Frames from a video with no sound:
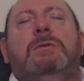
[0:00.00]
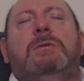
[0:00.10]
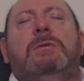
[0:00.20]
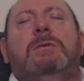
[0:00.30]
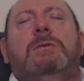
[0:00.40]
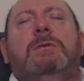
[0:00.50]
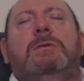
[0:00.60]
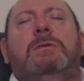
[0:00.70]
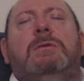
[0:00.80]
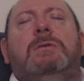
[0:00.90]

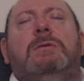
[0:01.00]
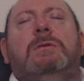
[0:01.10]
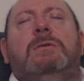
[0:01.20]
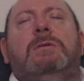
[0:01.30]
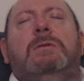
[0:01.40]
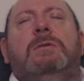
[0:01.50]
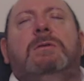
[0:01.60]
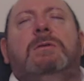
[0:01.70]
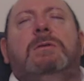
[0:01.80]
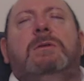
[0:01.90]

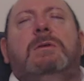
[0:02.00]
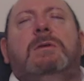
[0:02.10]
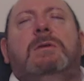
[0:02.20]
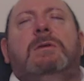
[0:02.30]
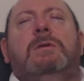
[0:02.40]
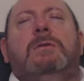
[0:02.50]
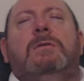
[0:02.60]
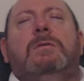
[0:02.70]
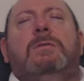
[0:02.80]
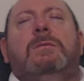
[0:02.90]

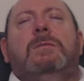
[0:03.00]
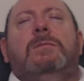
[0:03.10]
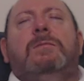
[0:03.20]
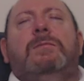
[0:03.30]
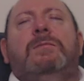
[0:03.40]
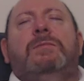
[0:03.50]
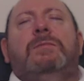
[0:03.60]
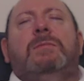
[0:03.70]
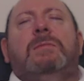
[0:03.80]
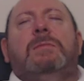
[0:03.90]

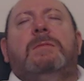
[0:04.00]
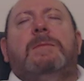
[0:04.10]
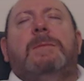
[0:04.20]
Nobody speaks.